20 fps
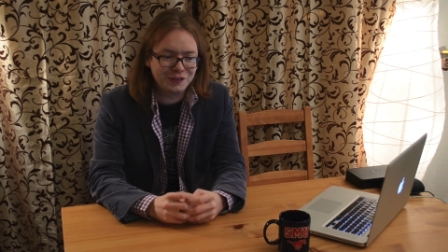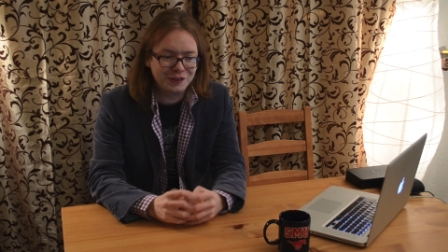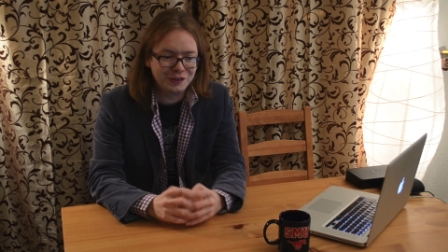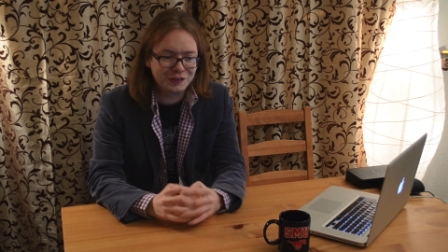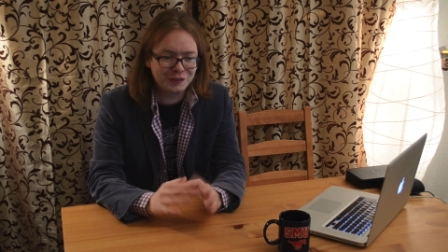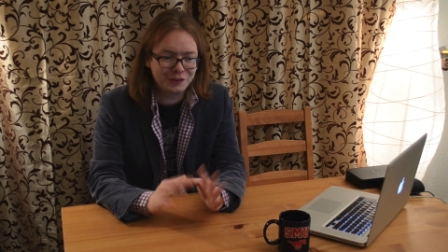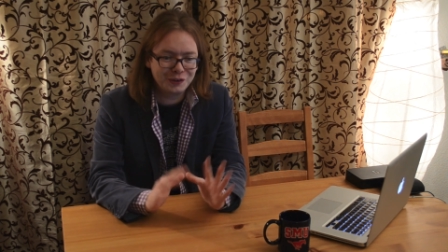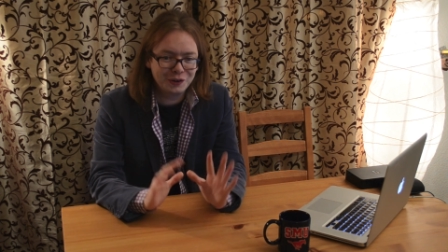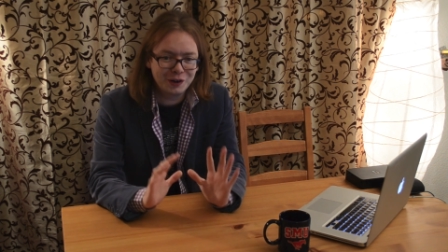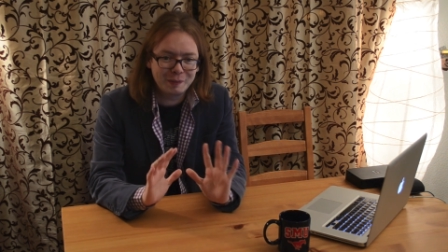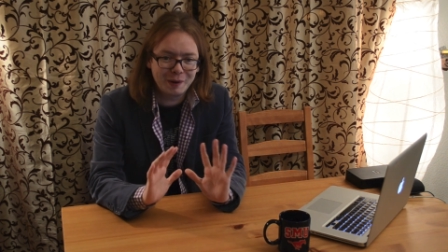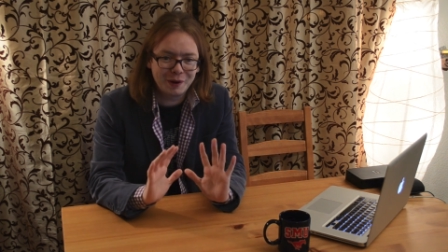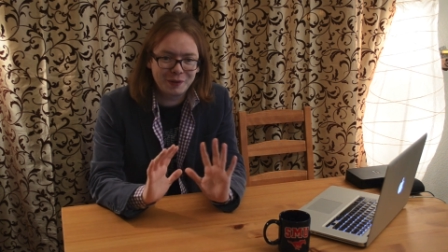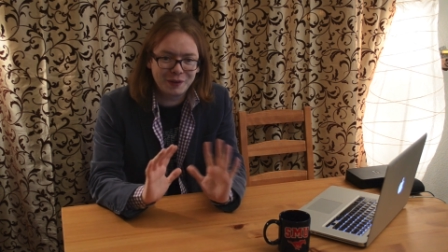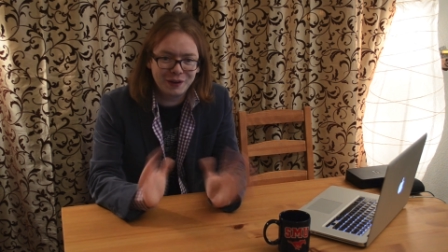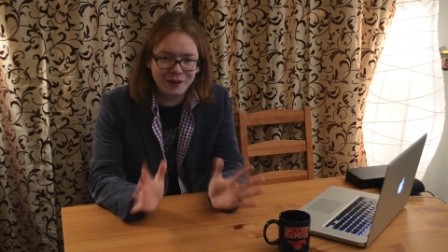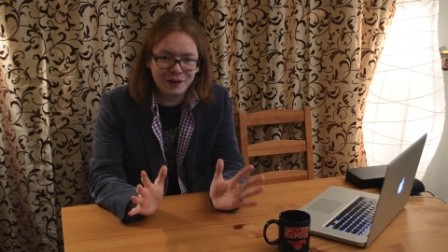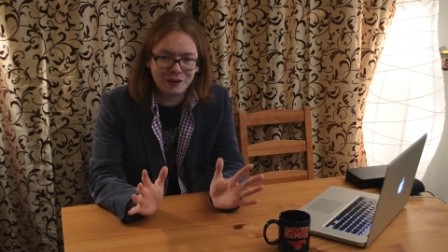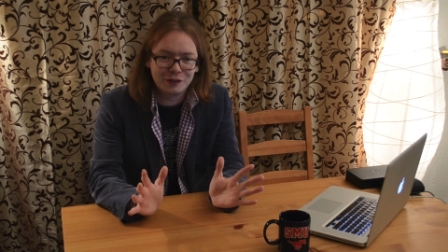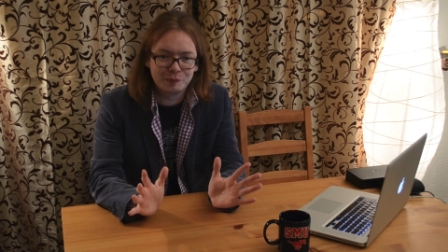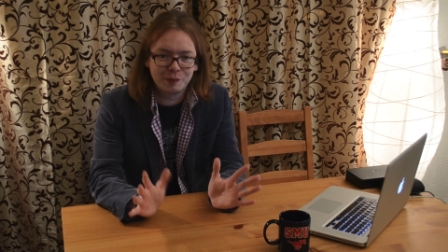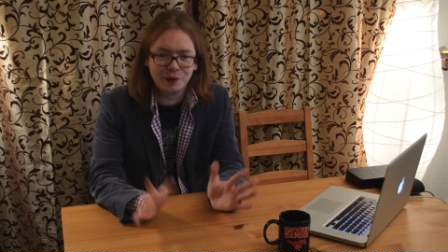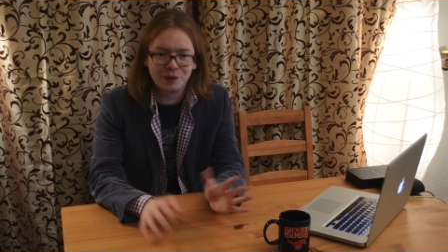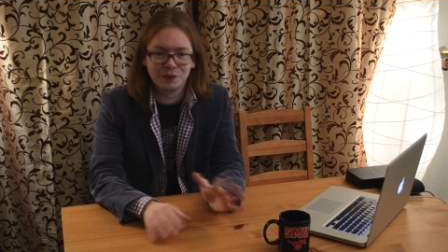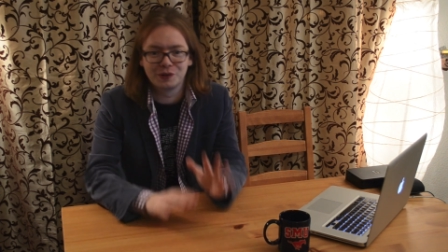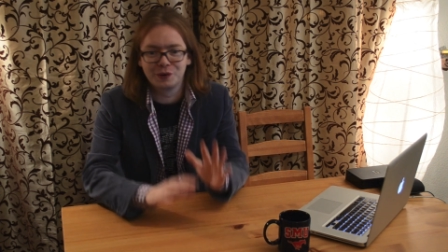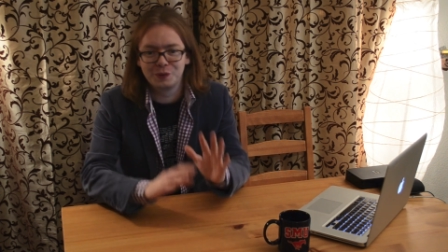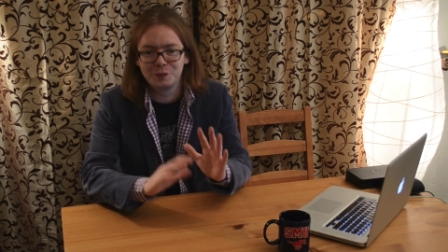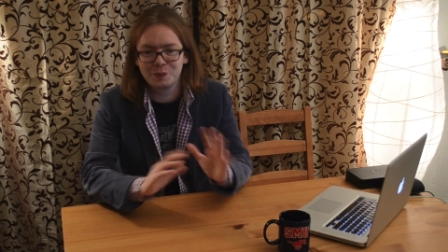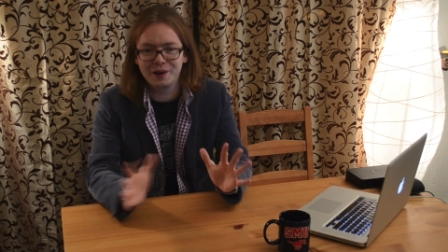it's all about the Higgs
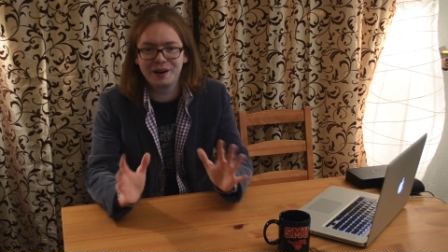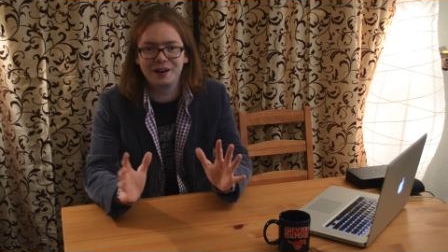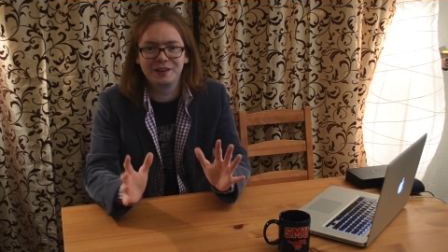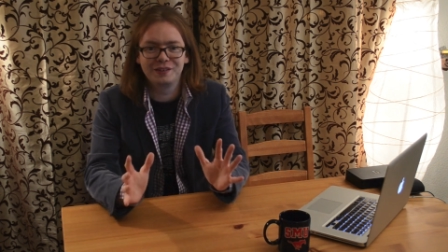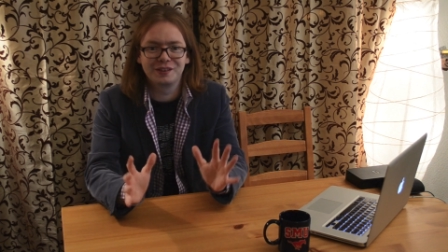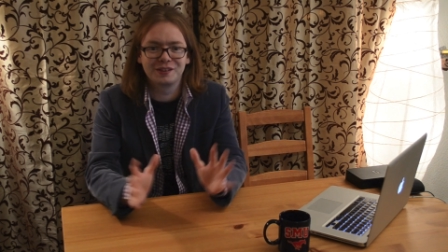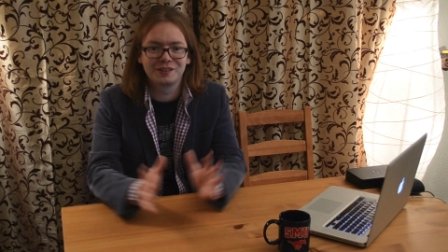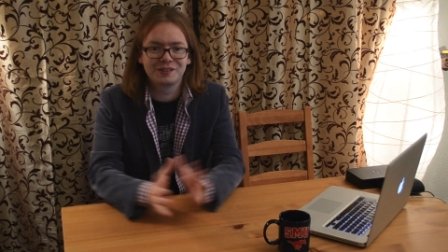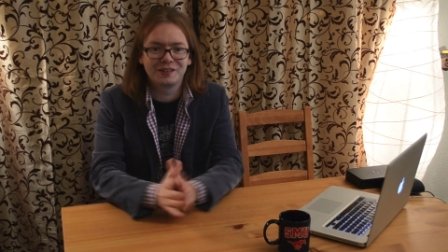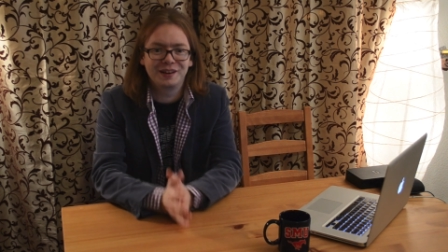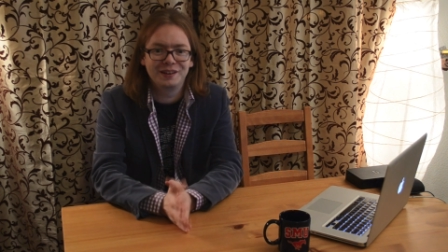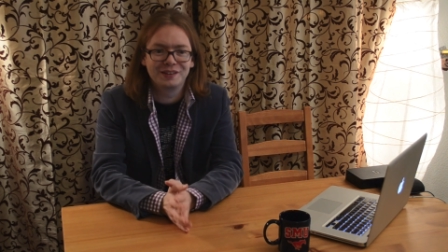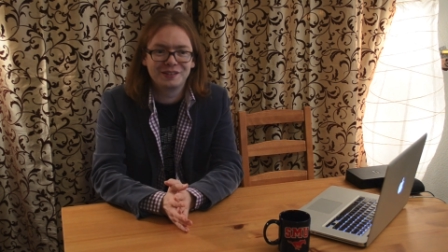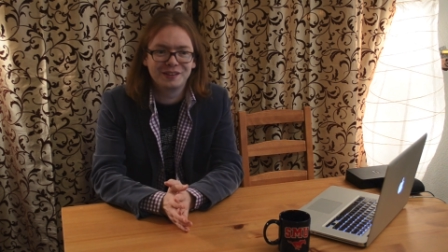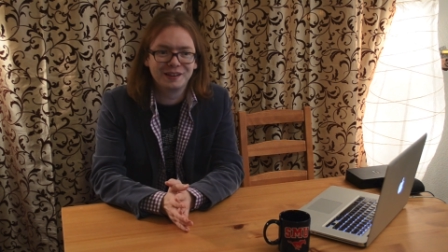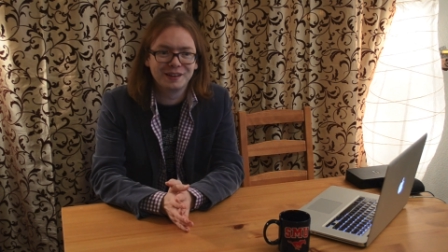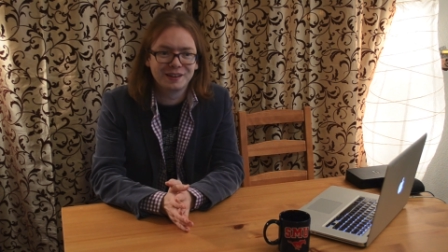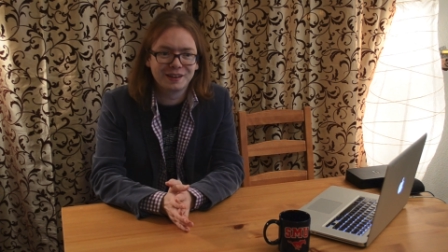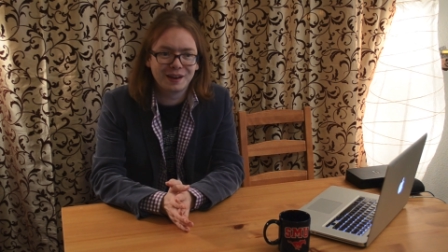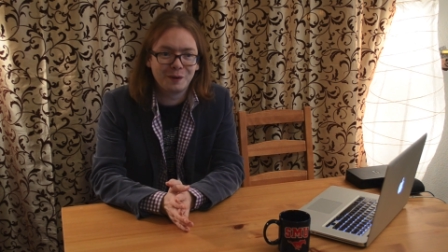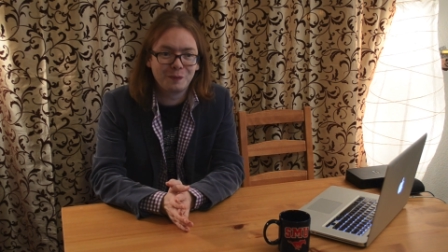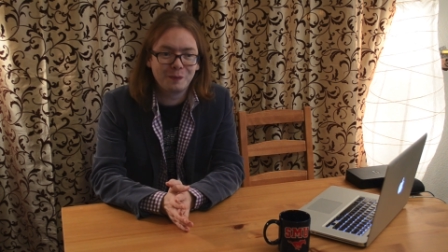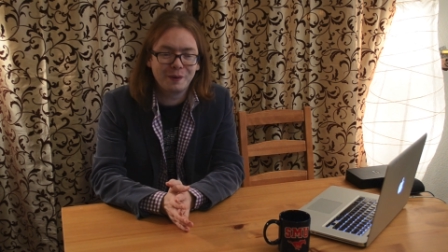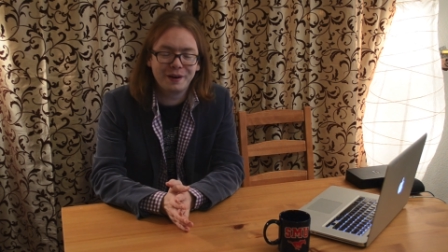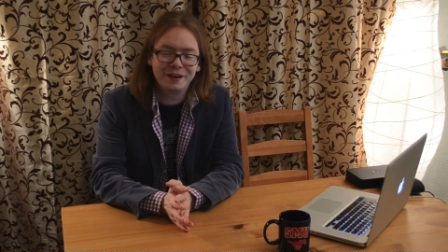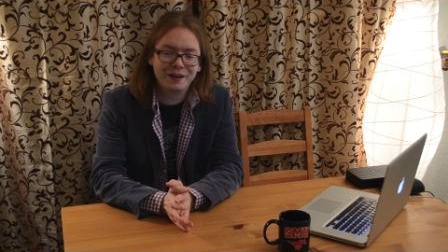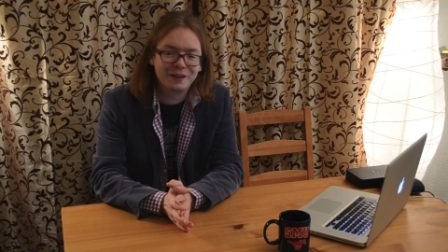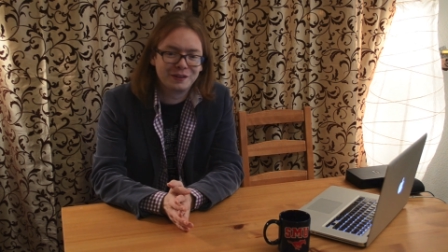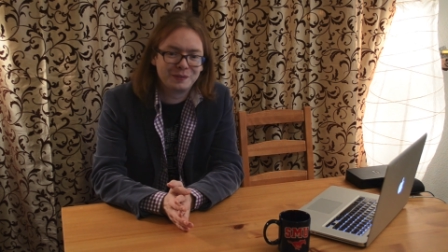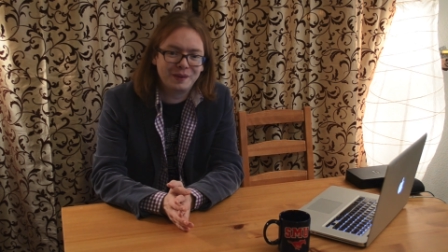boson, why it's exciting and
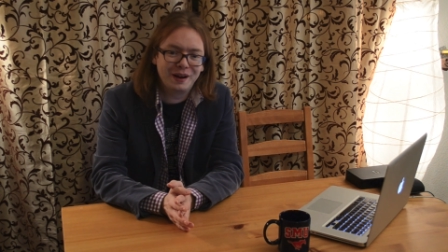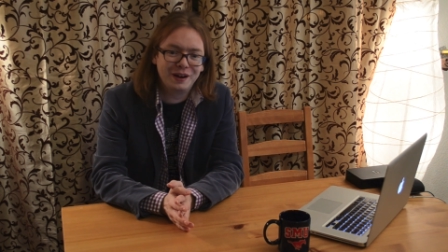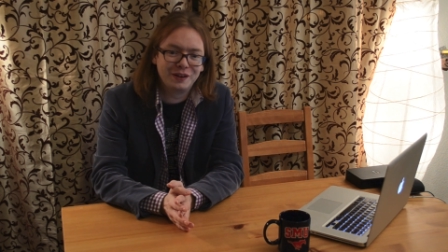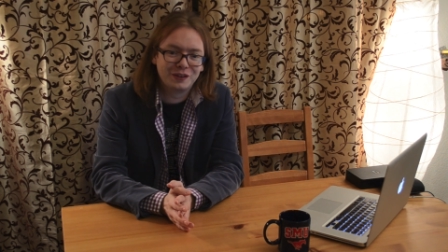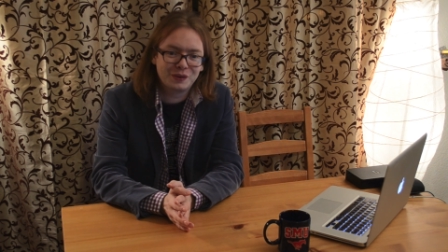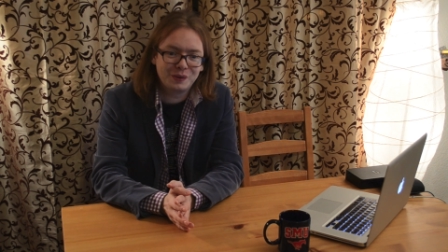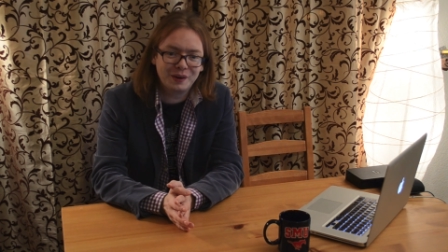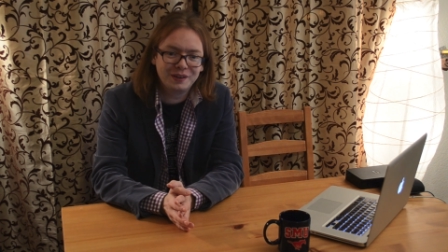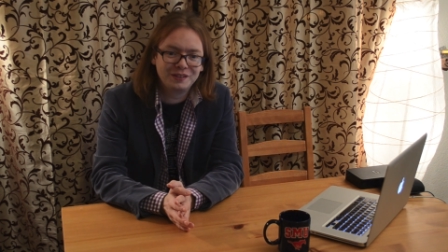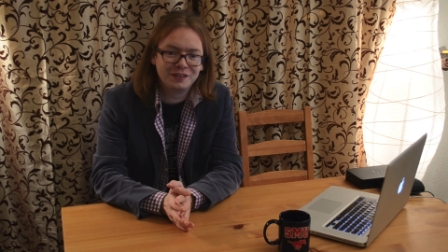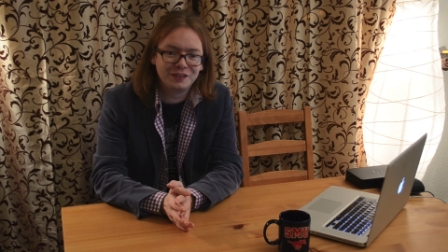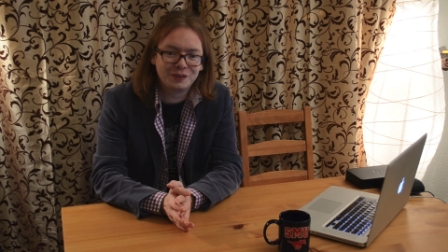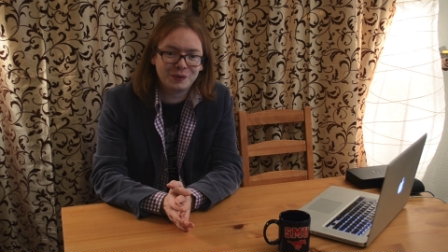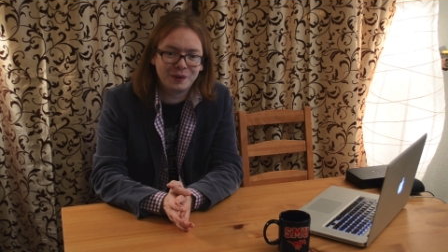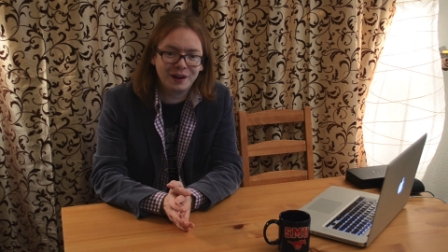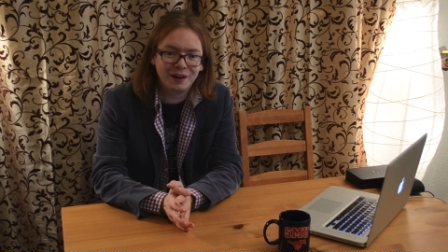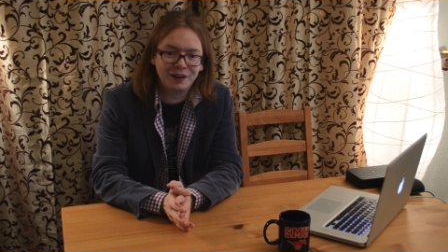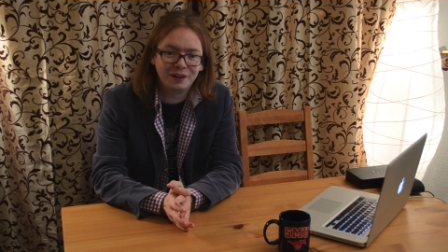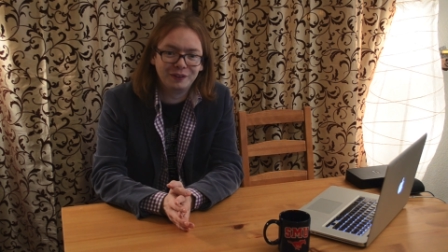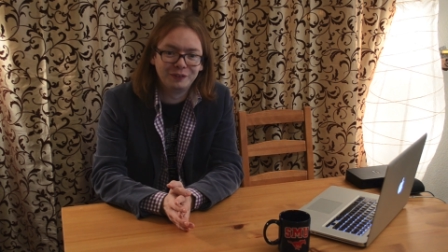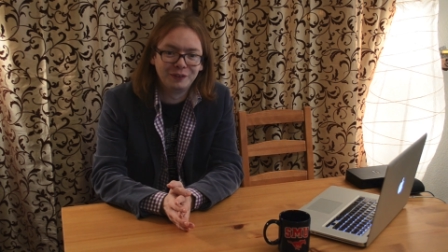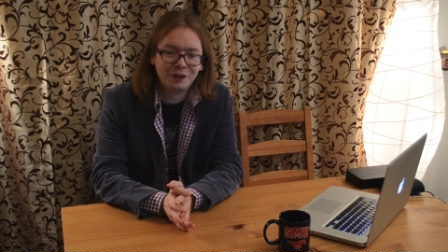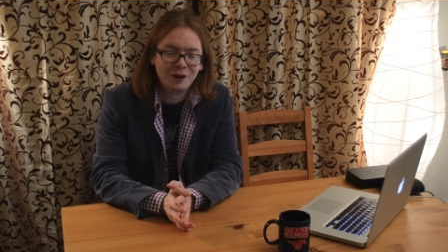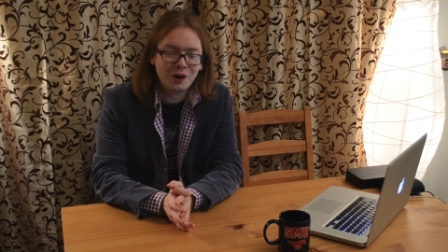why it has made 2012